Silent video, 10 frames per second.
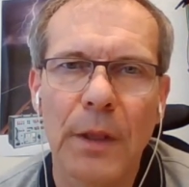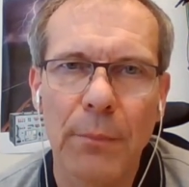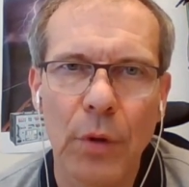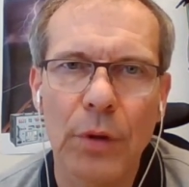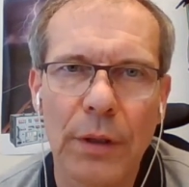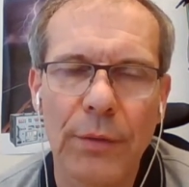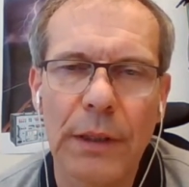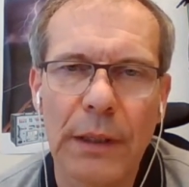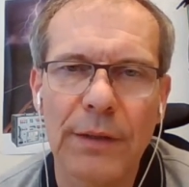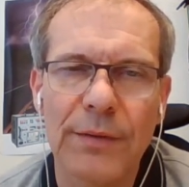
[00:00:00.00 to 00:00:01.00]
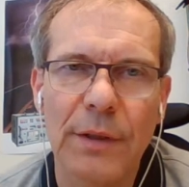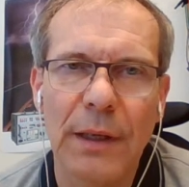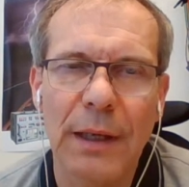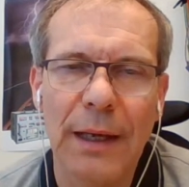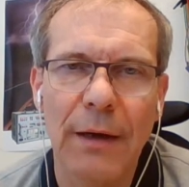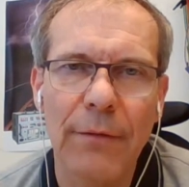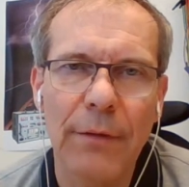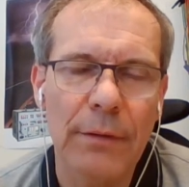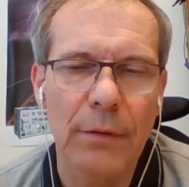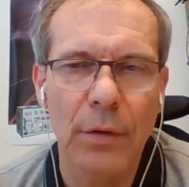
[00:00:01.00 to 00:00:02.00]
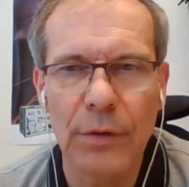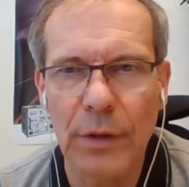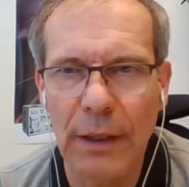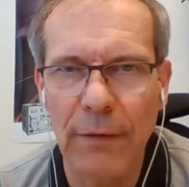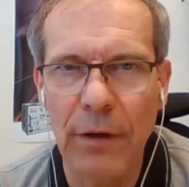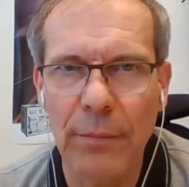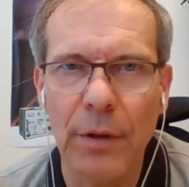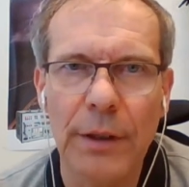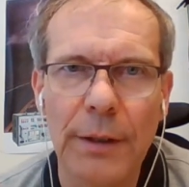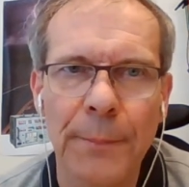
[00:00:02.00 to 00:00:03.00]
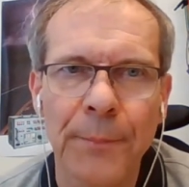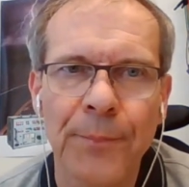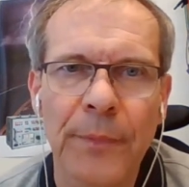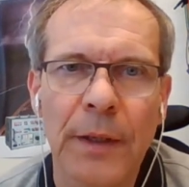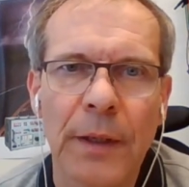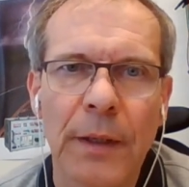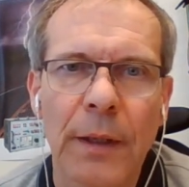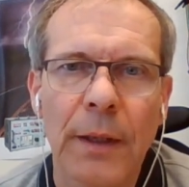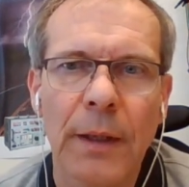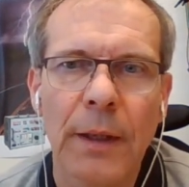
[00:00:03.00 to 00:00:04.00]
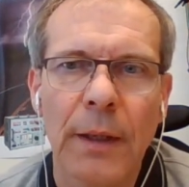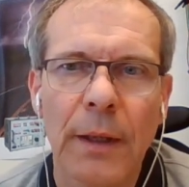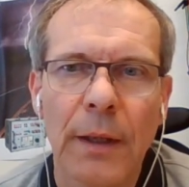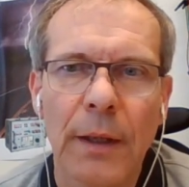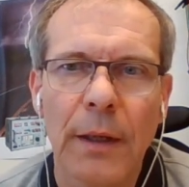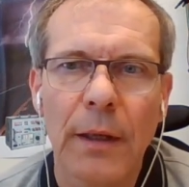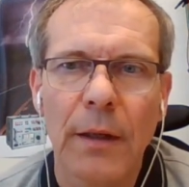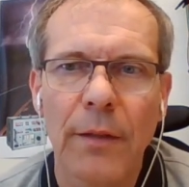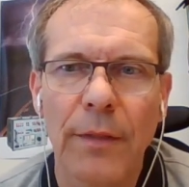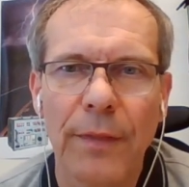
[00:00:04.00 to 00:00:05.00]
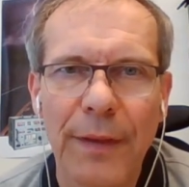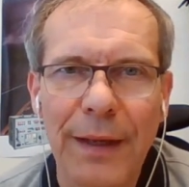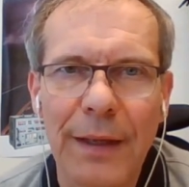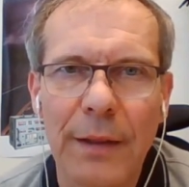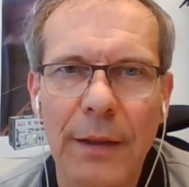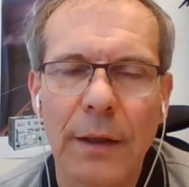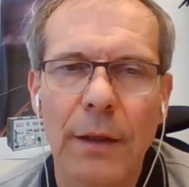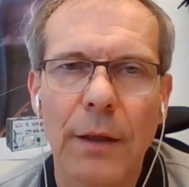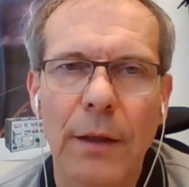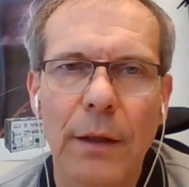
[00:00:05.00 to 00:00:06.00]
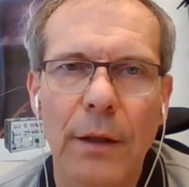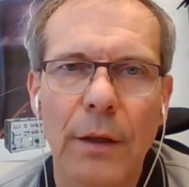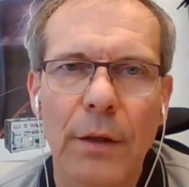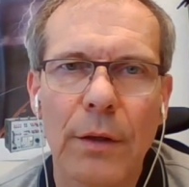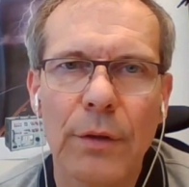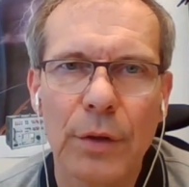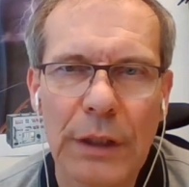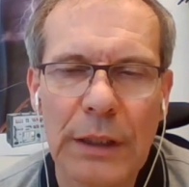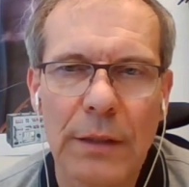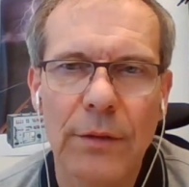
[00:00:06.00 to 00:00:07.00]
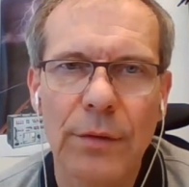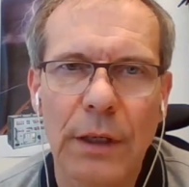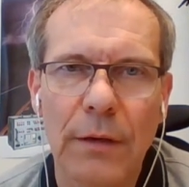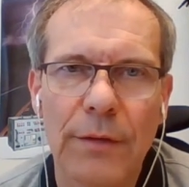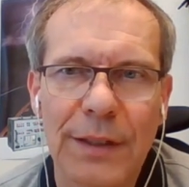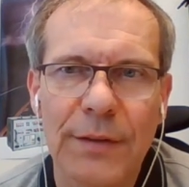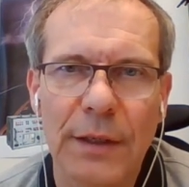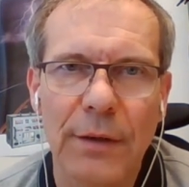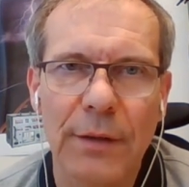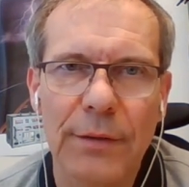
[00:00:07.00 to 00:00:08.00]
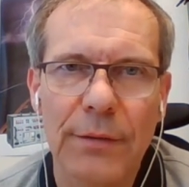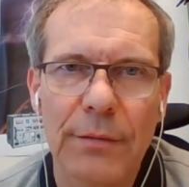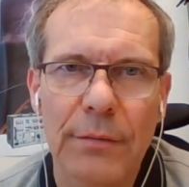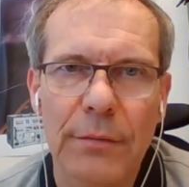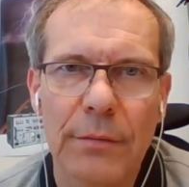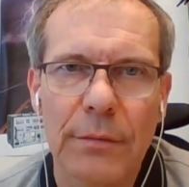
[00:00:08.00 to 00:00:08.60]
modern relays have, not everybody, then you need to have six current.